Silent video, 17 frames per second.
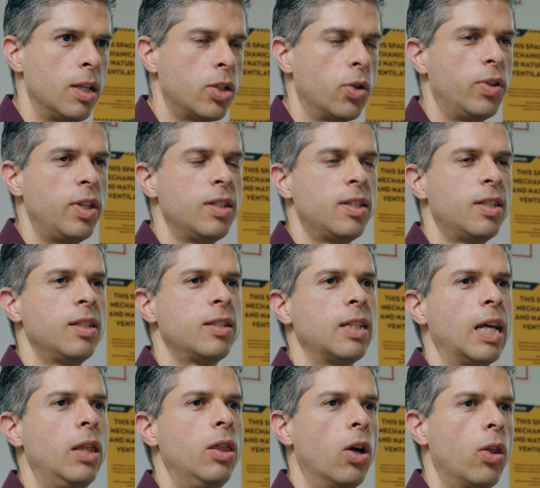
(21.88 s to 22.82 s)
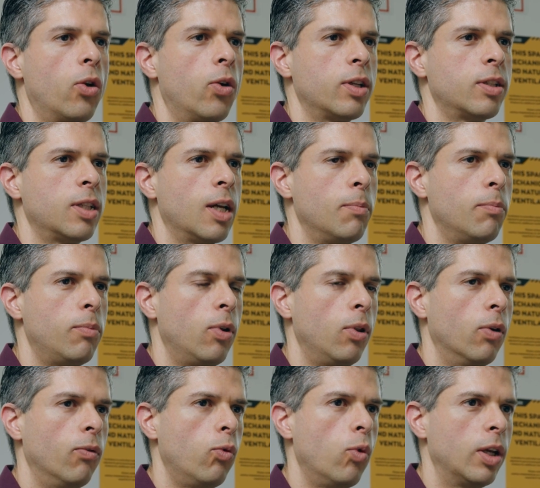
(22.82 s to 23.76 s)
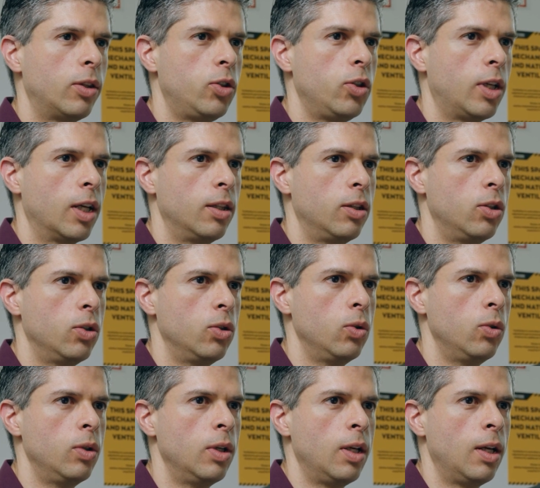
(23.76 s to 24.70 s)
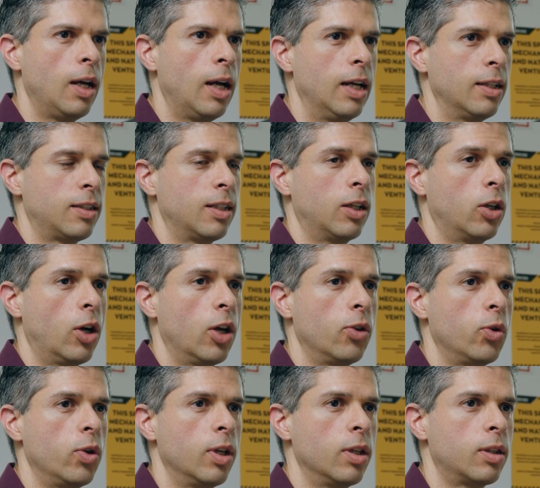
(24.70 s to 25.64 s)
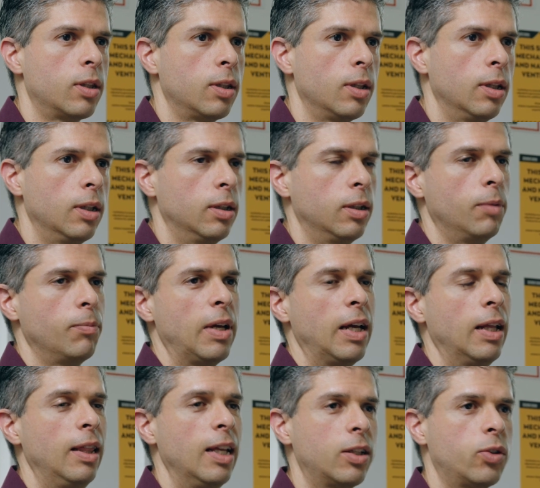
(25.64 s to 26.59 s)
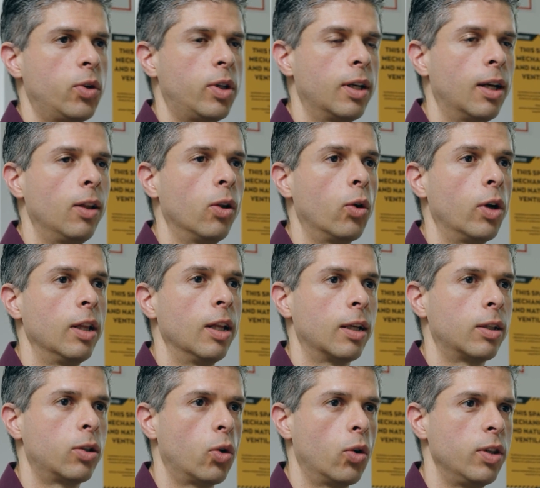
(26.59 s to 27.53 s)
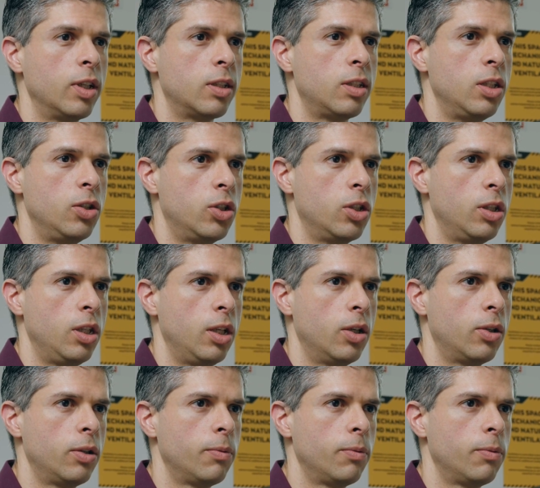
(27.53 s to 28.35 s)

So this is another example of what you can do as a graduate electrical or electronics engineer.